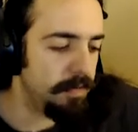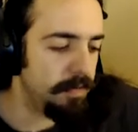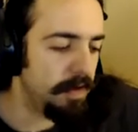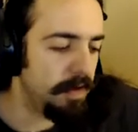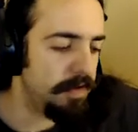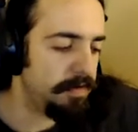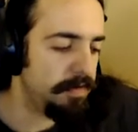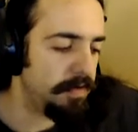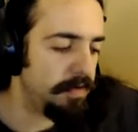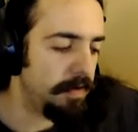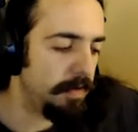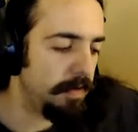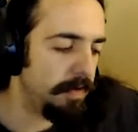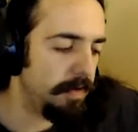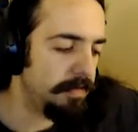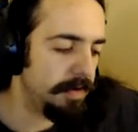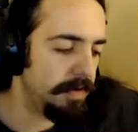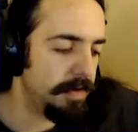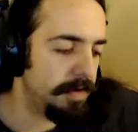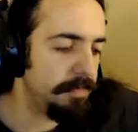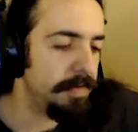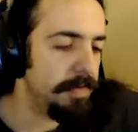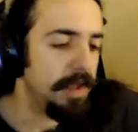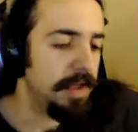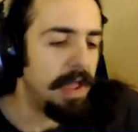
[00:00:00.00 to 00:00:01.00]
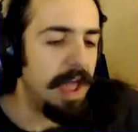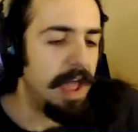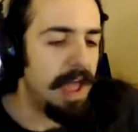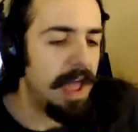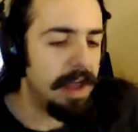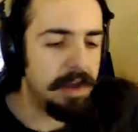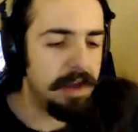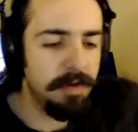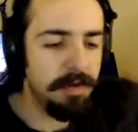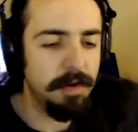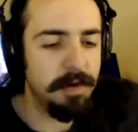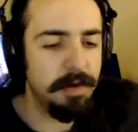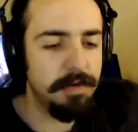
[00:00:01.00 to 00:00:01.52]
whatsoever,
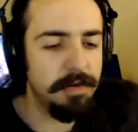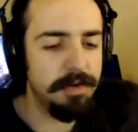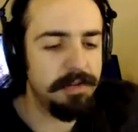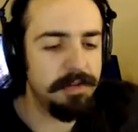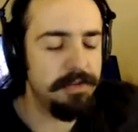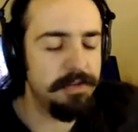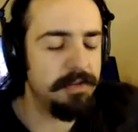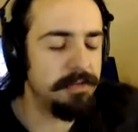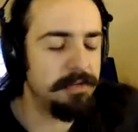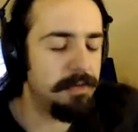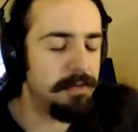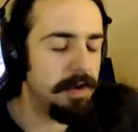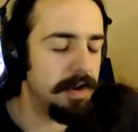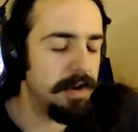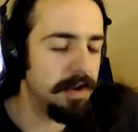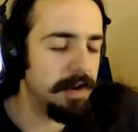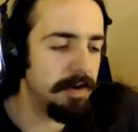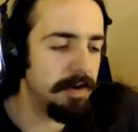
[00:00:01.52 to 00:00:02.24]
and you always just want to go